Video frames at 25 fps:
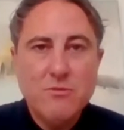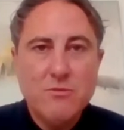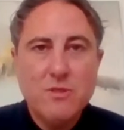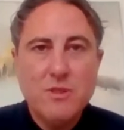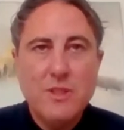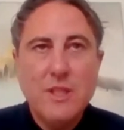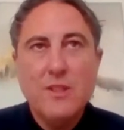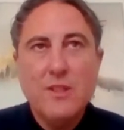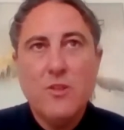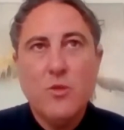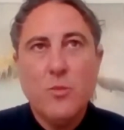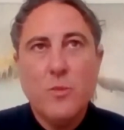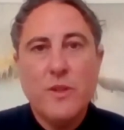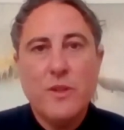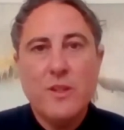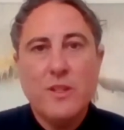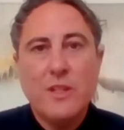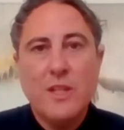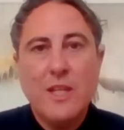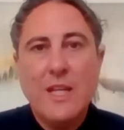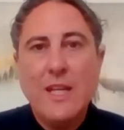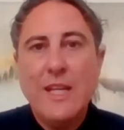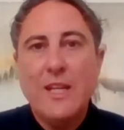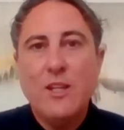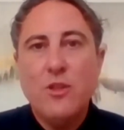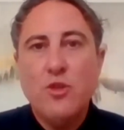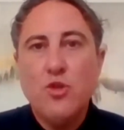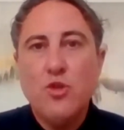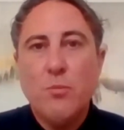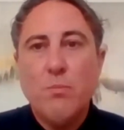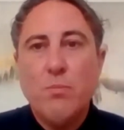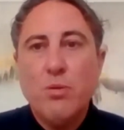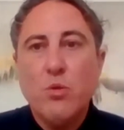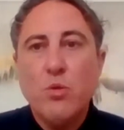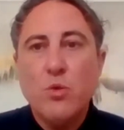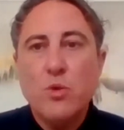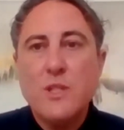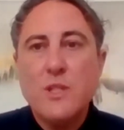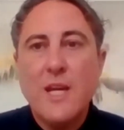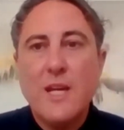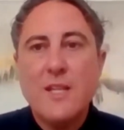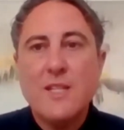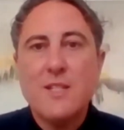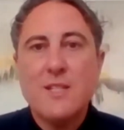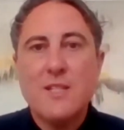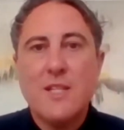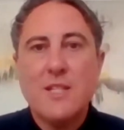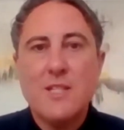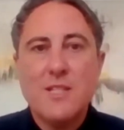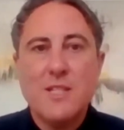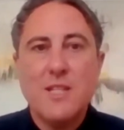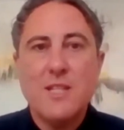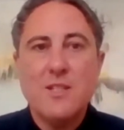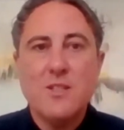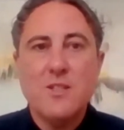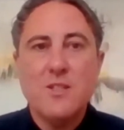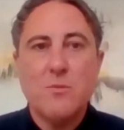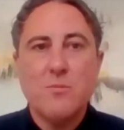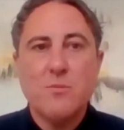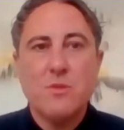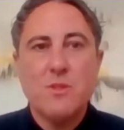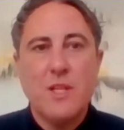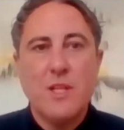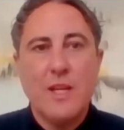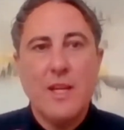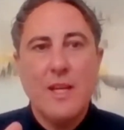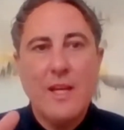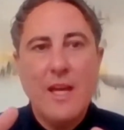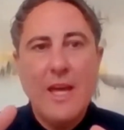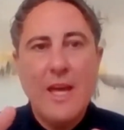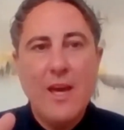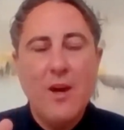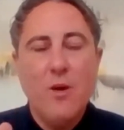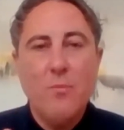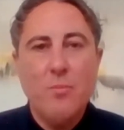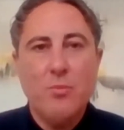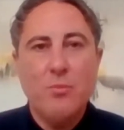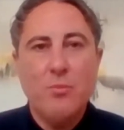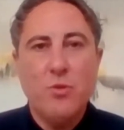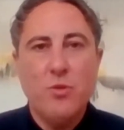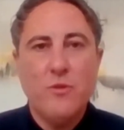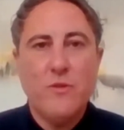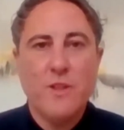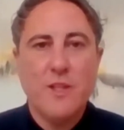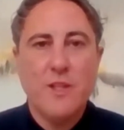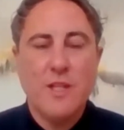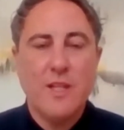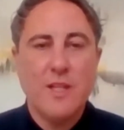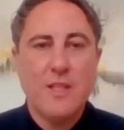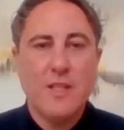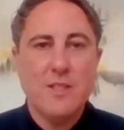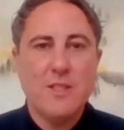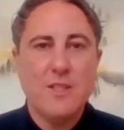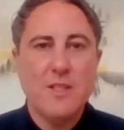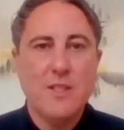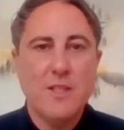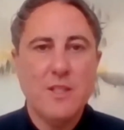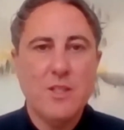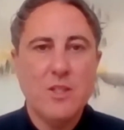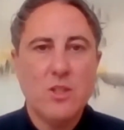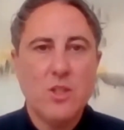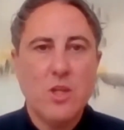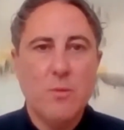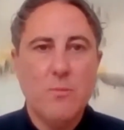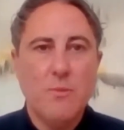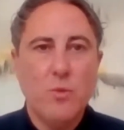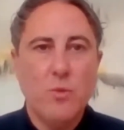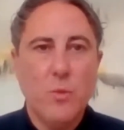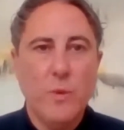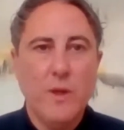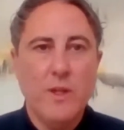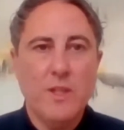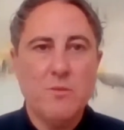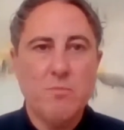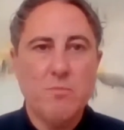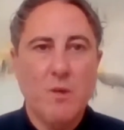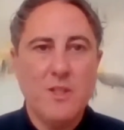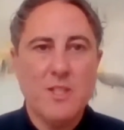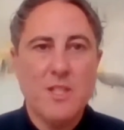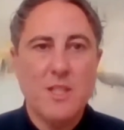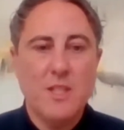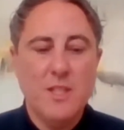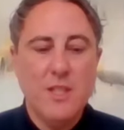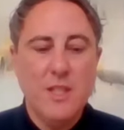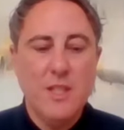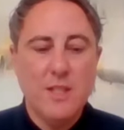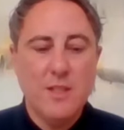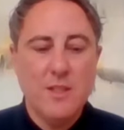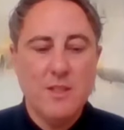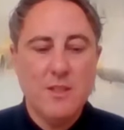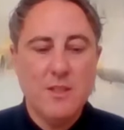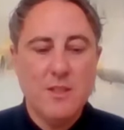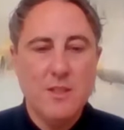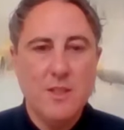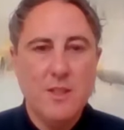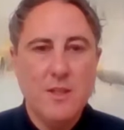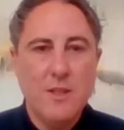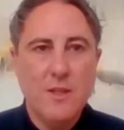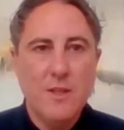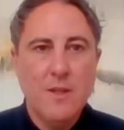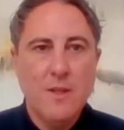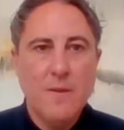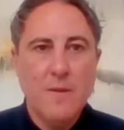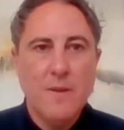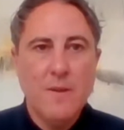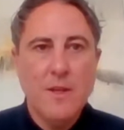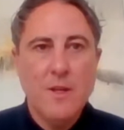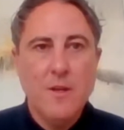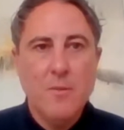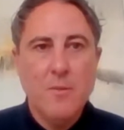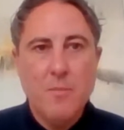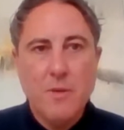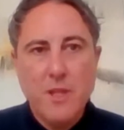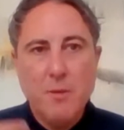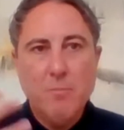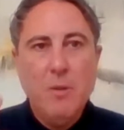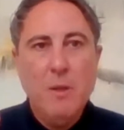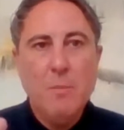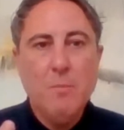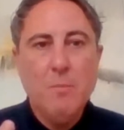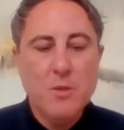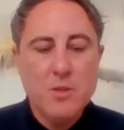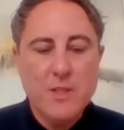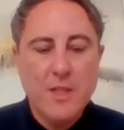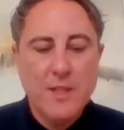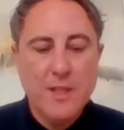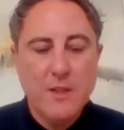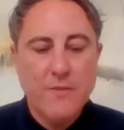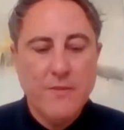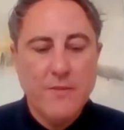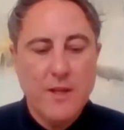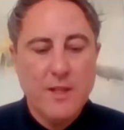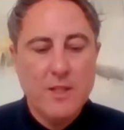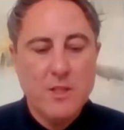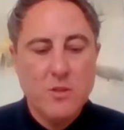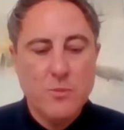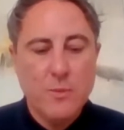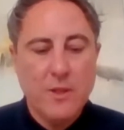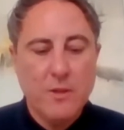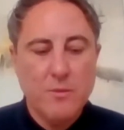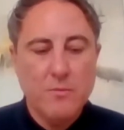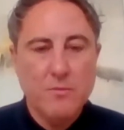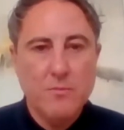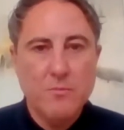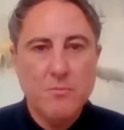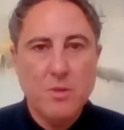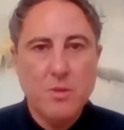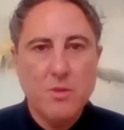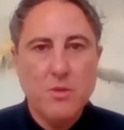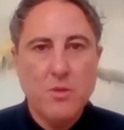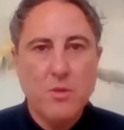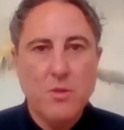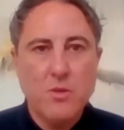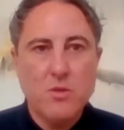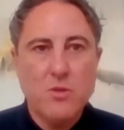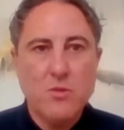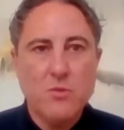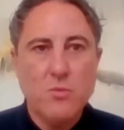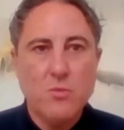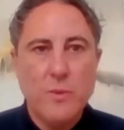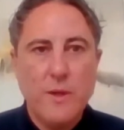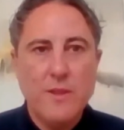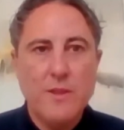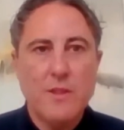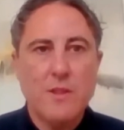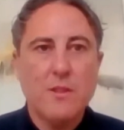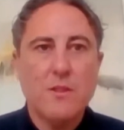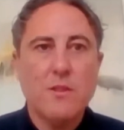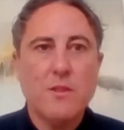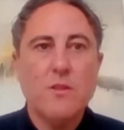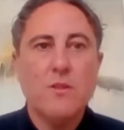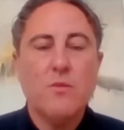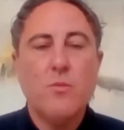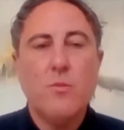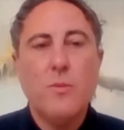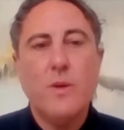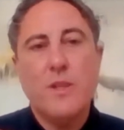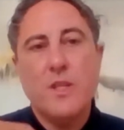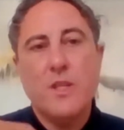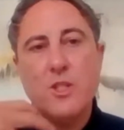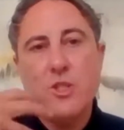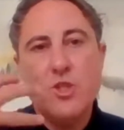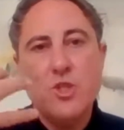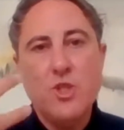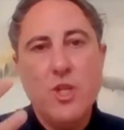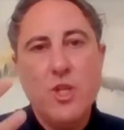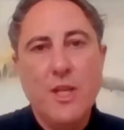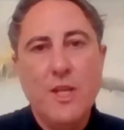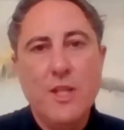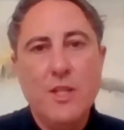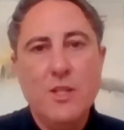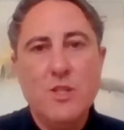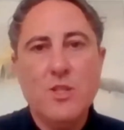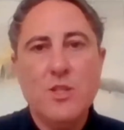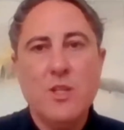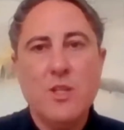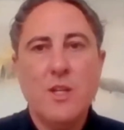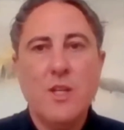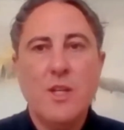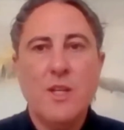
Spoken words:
dealing with creating new processes and systems to help over the next coming weeks, months and years, but the people side of that as well, because when there's change,